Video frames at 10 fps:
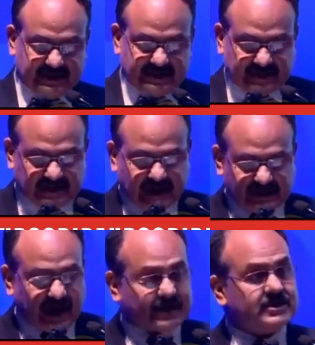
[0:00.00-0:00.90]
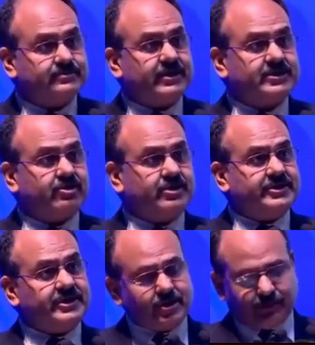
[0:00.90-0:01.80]
Since Aadhaar is based on
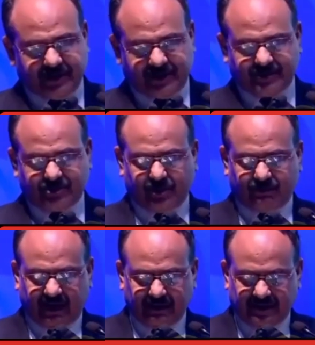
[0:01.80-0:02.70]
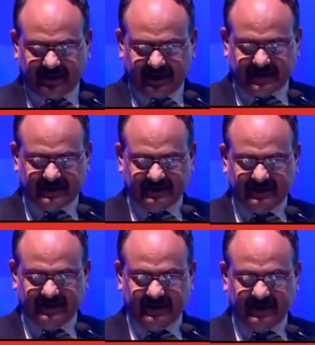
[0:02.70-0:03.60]
deduplication of biometrics,
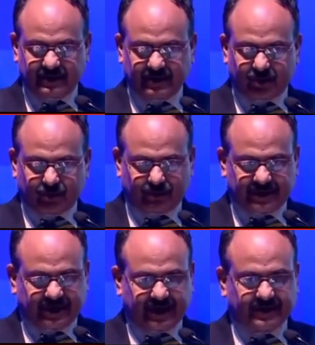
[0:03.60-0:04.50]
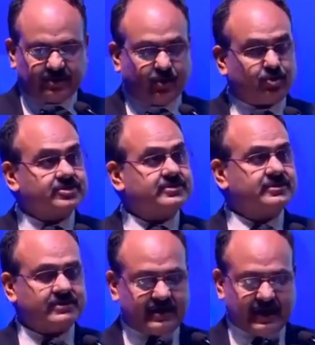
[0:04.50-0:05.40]
duplicate
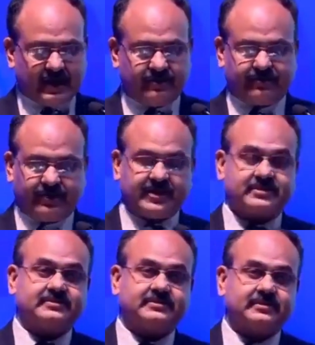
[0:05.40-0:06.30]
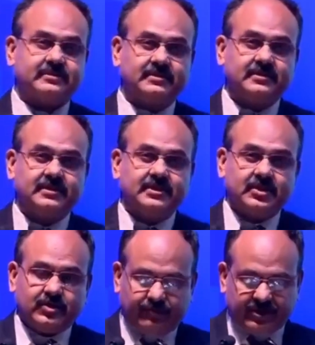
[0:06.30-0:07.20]
ghosts and fakes,
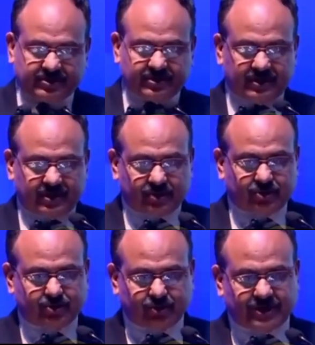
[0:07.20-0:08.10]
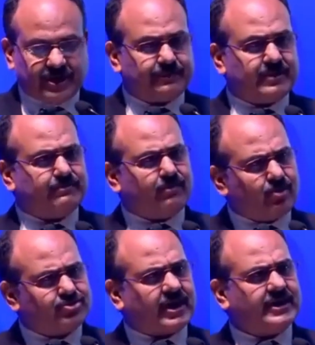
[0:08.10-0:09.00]
which used to creep in
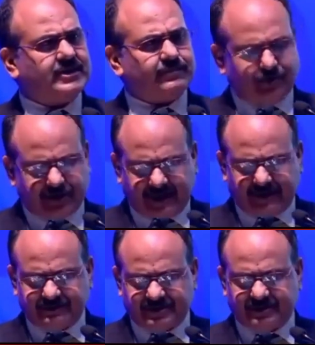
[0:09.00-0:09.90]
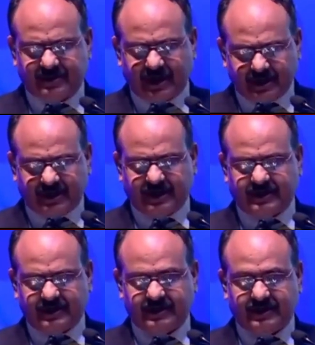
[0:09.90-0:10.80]
most ID programs
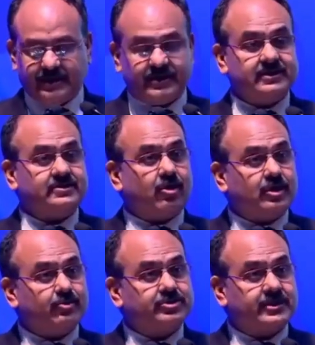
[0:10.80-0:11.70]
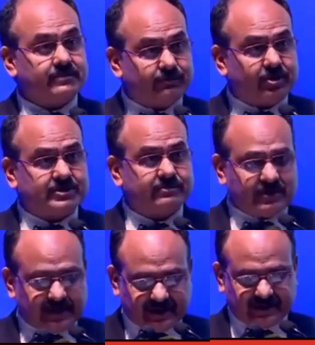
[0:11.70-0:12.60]
earlier, is almost
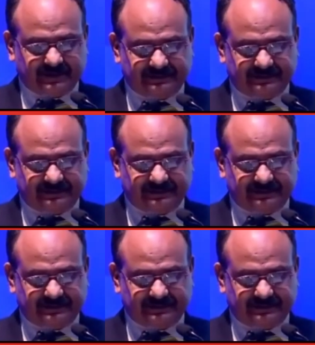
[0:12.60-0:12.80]
impossible here.